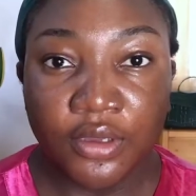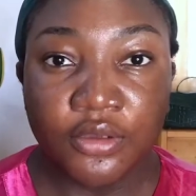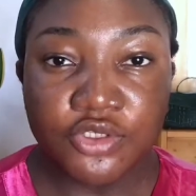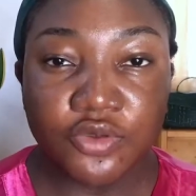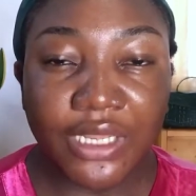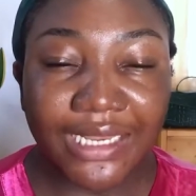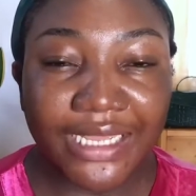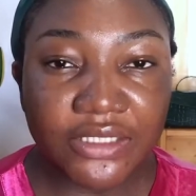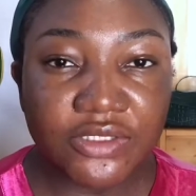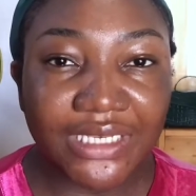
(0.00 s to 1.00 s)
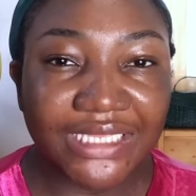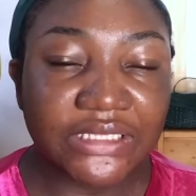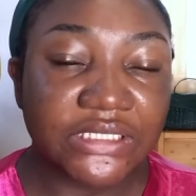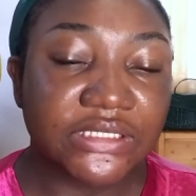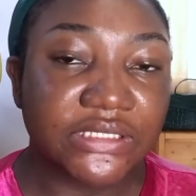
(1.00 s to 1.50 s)
So I like to let
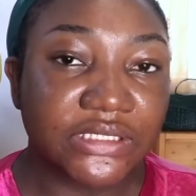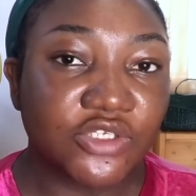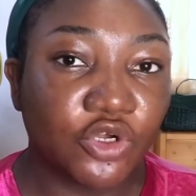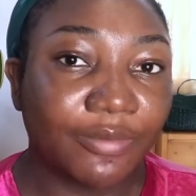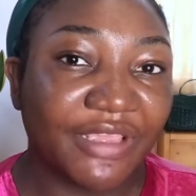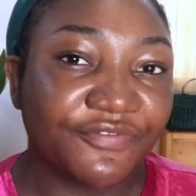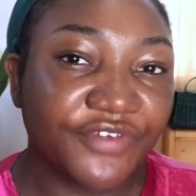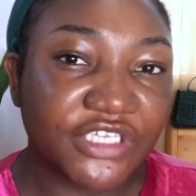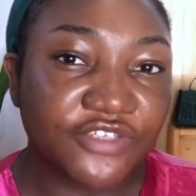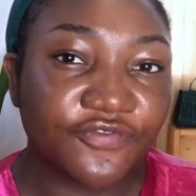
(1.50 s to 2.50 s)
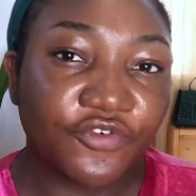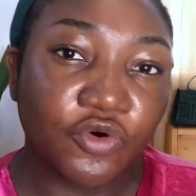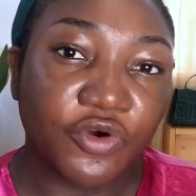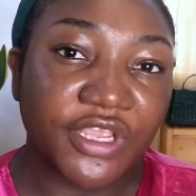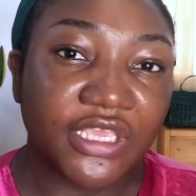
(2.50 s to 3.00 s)
this sit on my face
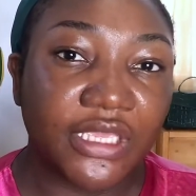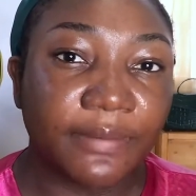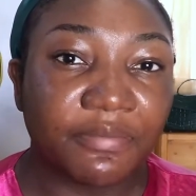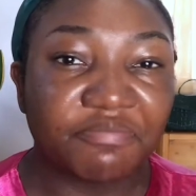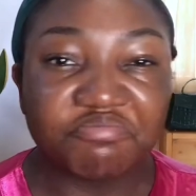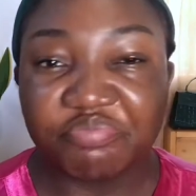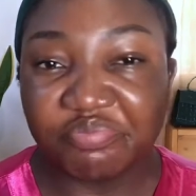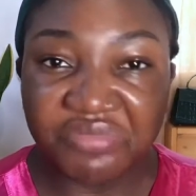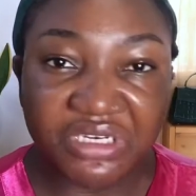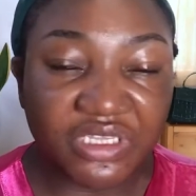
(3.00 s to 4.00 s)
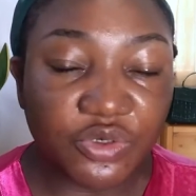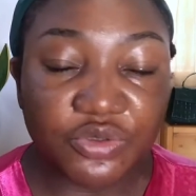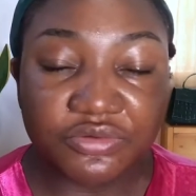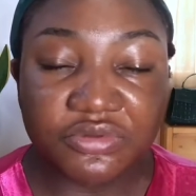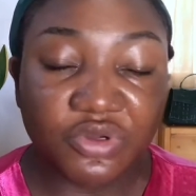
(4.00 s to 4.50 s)
for a minute
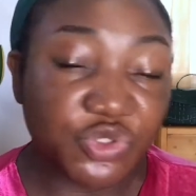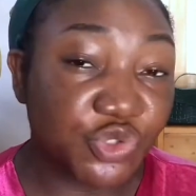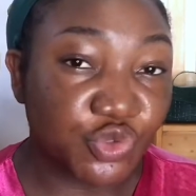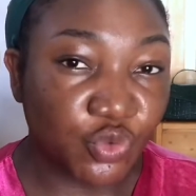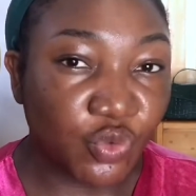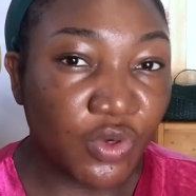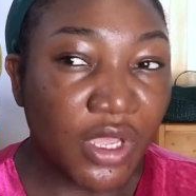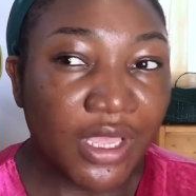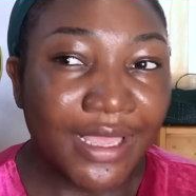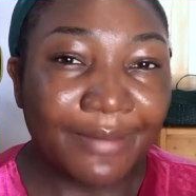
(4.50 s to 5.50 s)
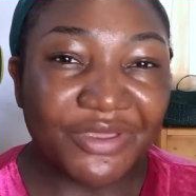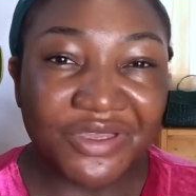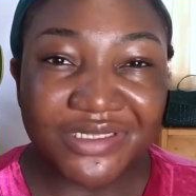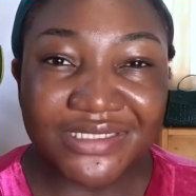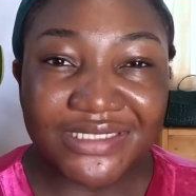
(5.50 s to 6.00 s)
or so,
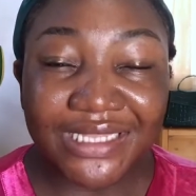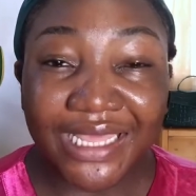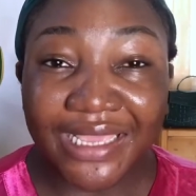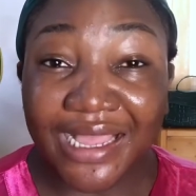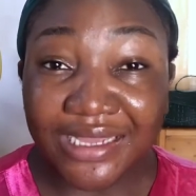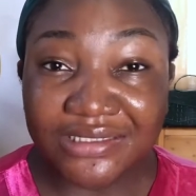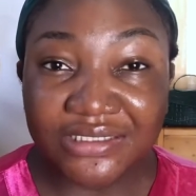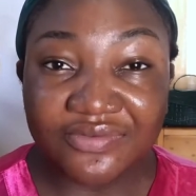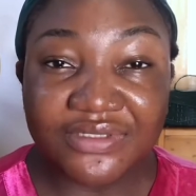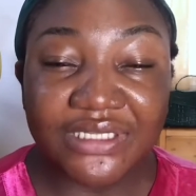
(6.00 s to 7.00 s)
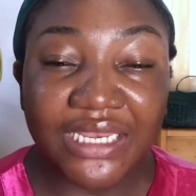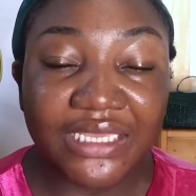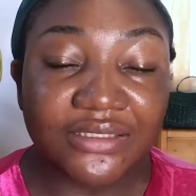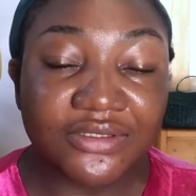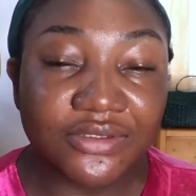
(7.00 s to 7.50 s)
because these are like actives. I
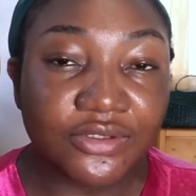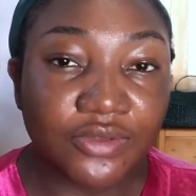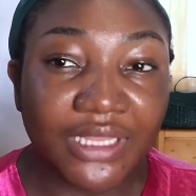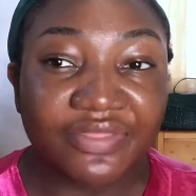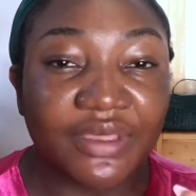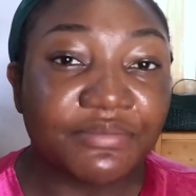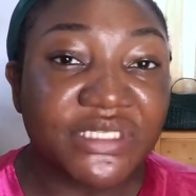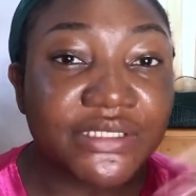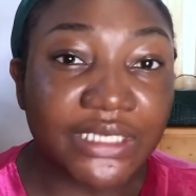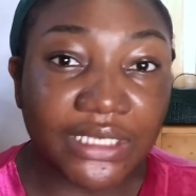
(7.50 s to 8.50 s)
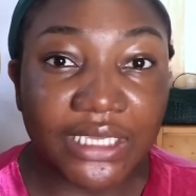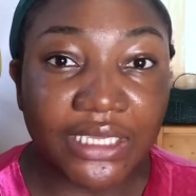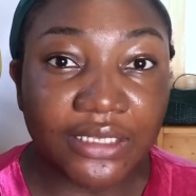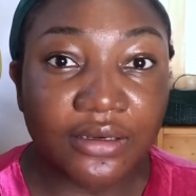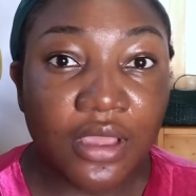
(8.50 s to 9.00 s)
like to let them sink
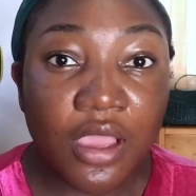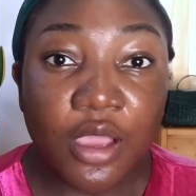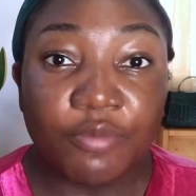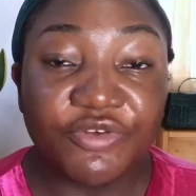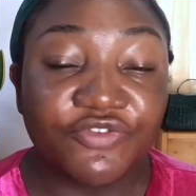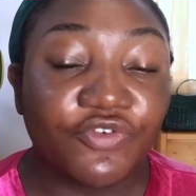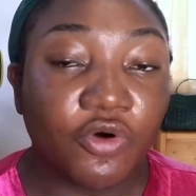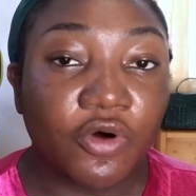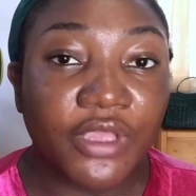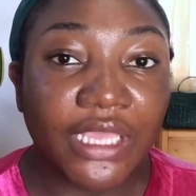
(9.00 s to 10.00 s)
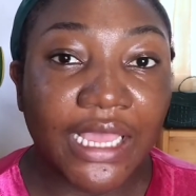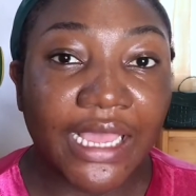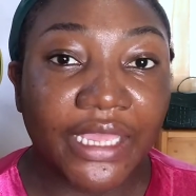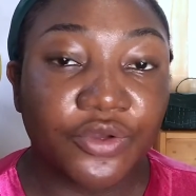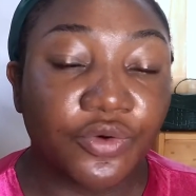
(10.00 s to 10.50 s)
in before
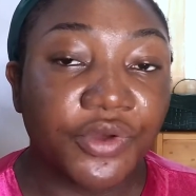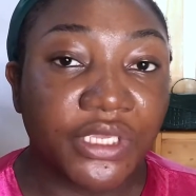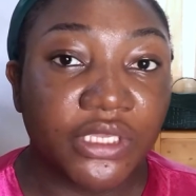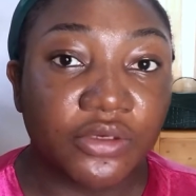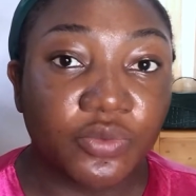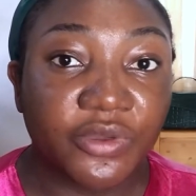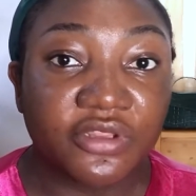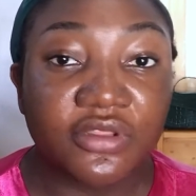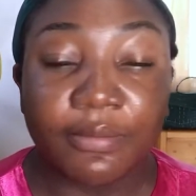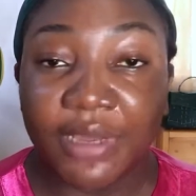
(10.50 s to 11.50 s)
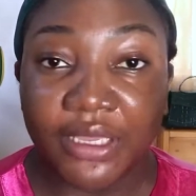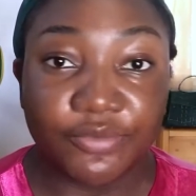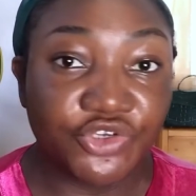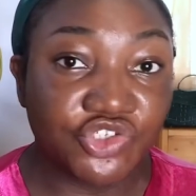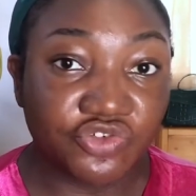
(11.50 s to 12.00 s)
I go in with my
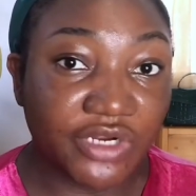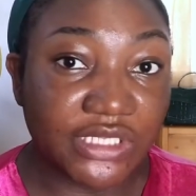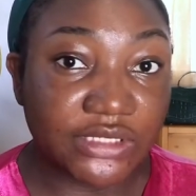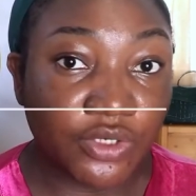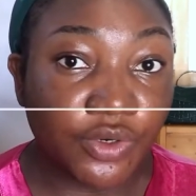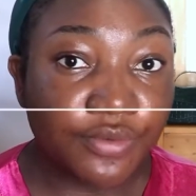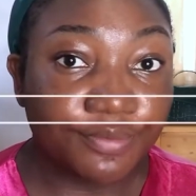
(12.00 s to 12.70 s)
moisturizer.